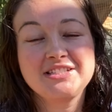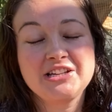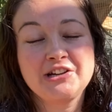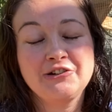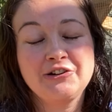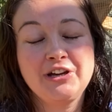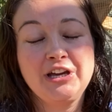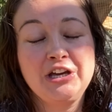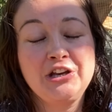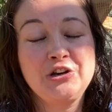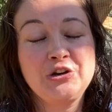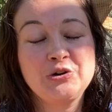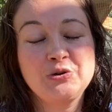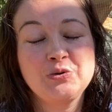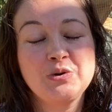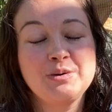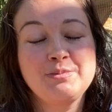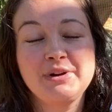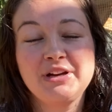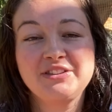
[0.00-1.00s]
how I
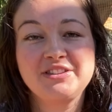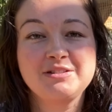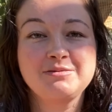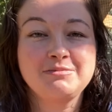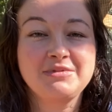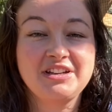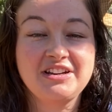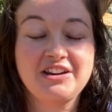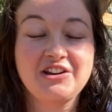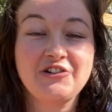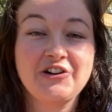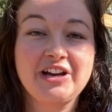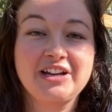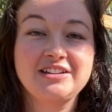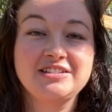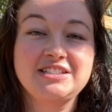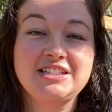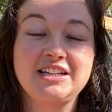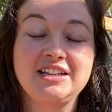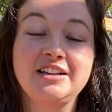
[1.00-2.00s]
know about them and know
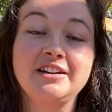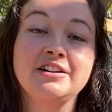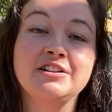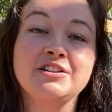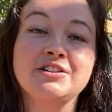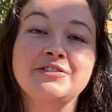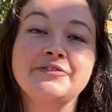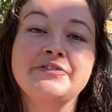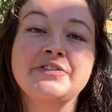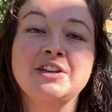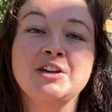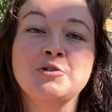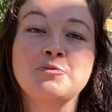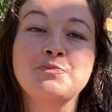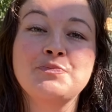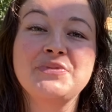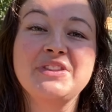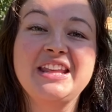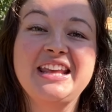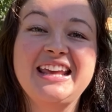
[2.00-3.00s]
how to take care of
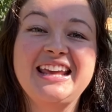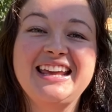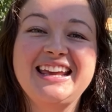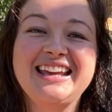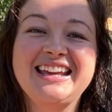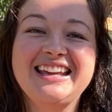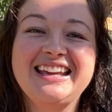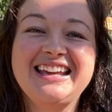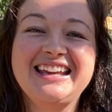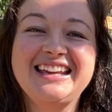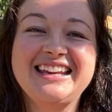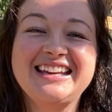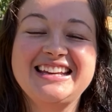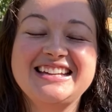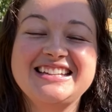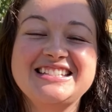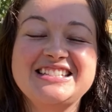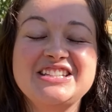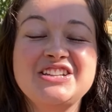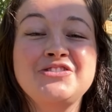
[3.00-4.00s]
them.
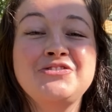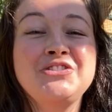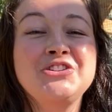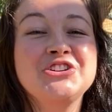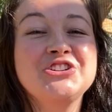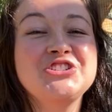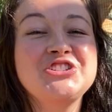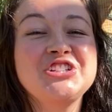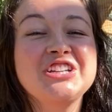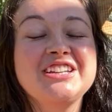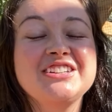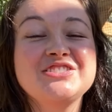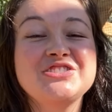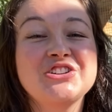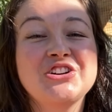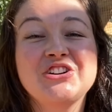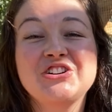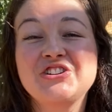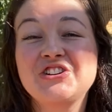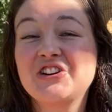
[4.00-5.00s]
And if your
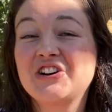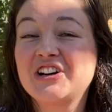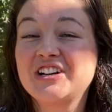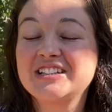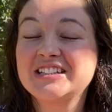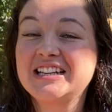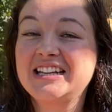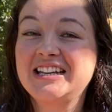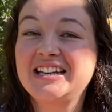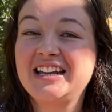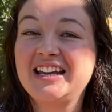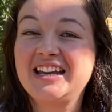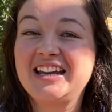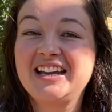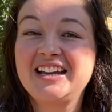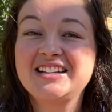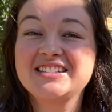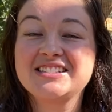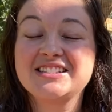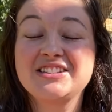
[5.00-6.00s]
chickens are not laying
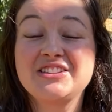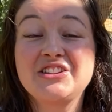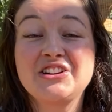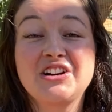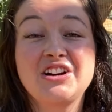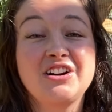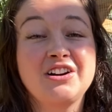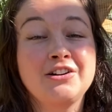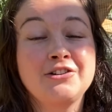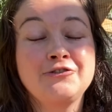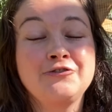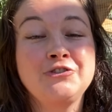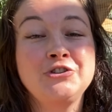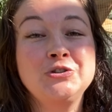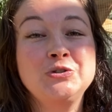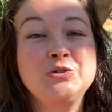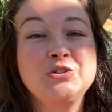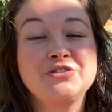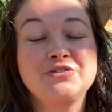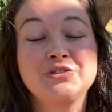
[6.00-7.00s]
eggs, there are a
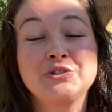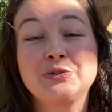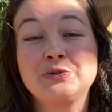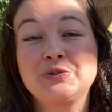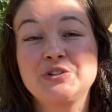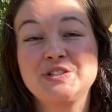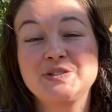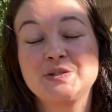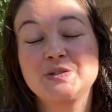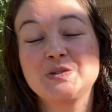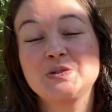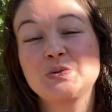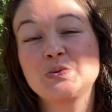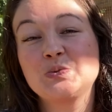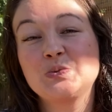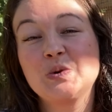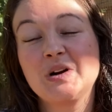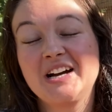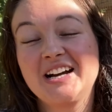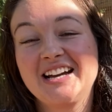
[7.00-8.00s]
few different
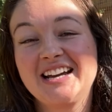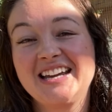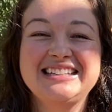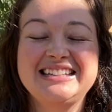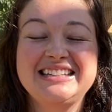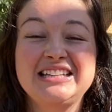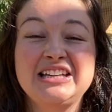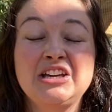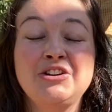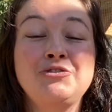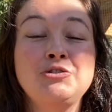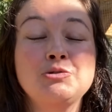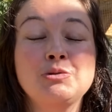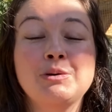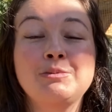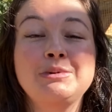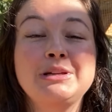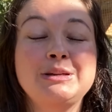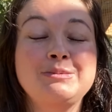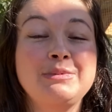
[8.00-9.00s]
reasons why. If you
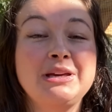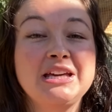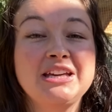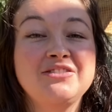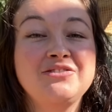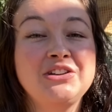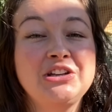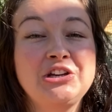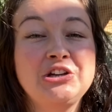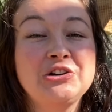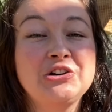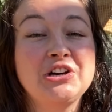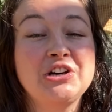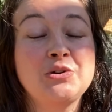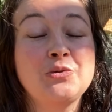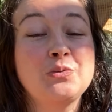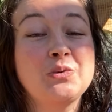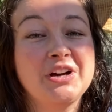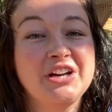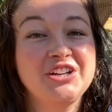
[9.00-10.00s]
want me to make a video
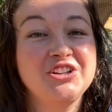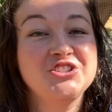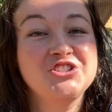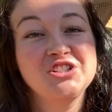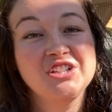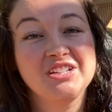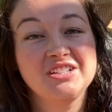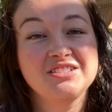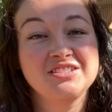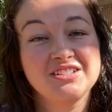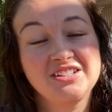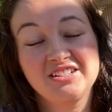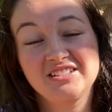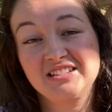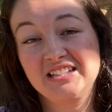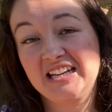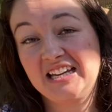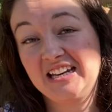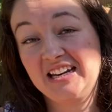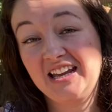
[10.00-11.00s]
on why your chickens
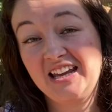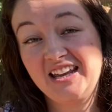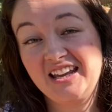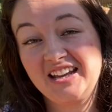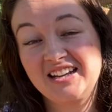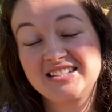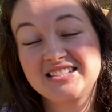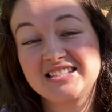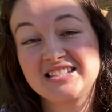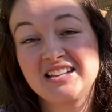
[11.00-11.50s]
aren't laying eggs,